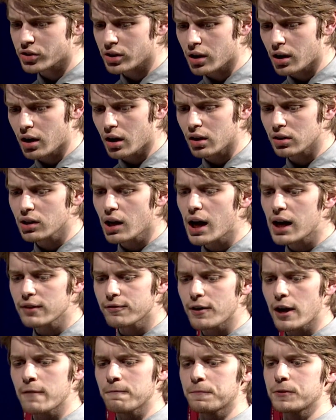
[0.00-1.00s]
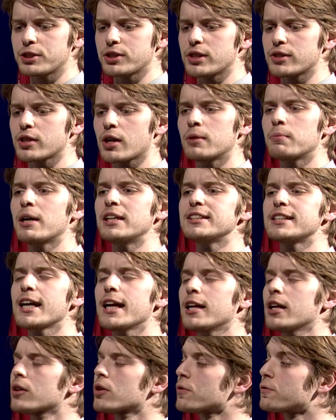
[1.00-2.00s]
a lot of emphasis on
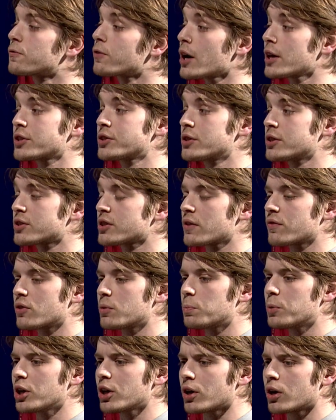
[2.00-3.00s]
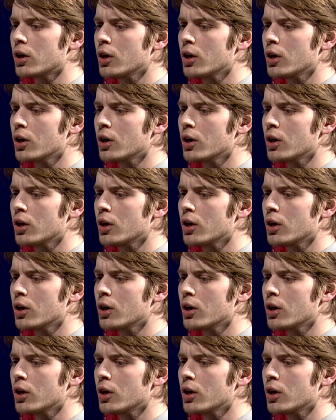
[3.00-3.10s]
maintaining the freshness of the beer.